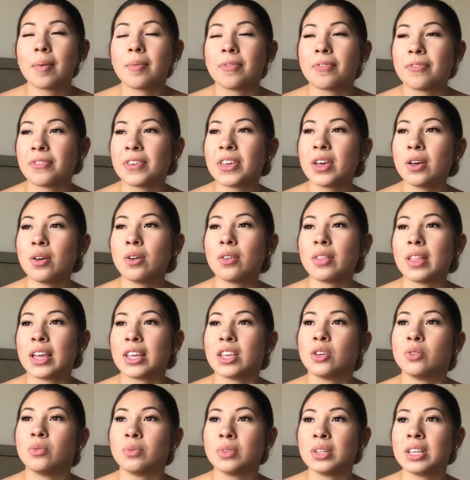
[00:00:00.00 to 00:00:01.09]
feel
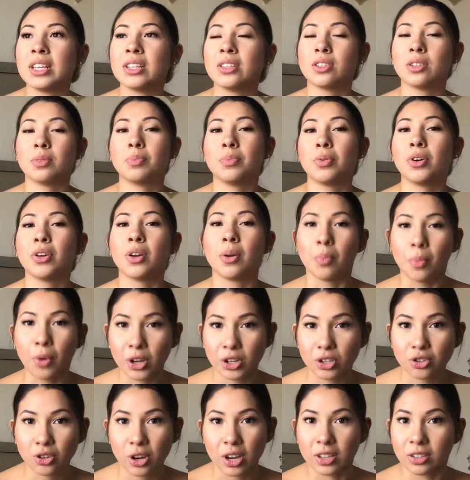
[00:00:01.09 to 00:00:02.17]
like you need to put a
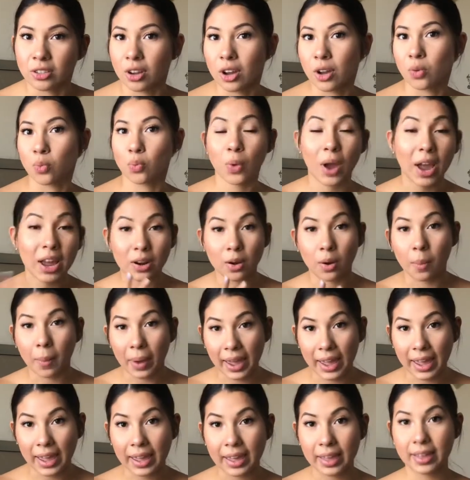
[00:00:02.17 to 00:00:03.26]
moisturizer on right
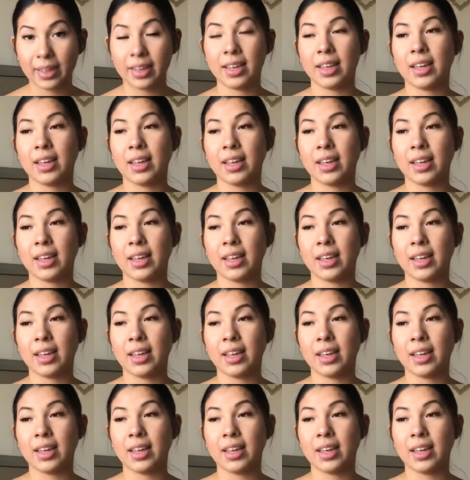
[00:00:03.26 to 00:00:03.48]
away.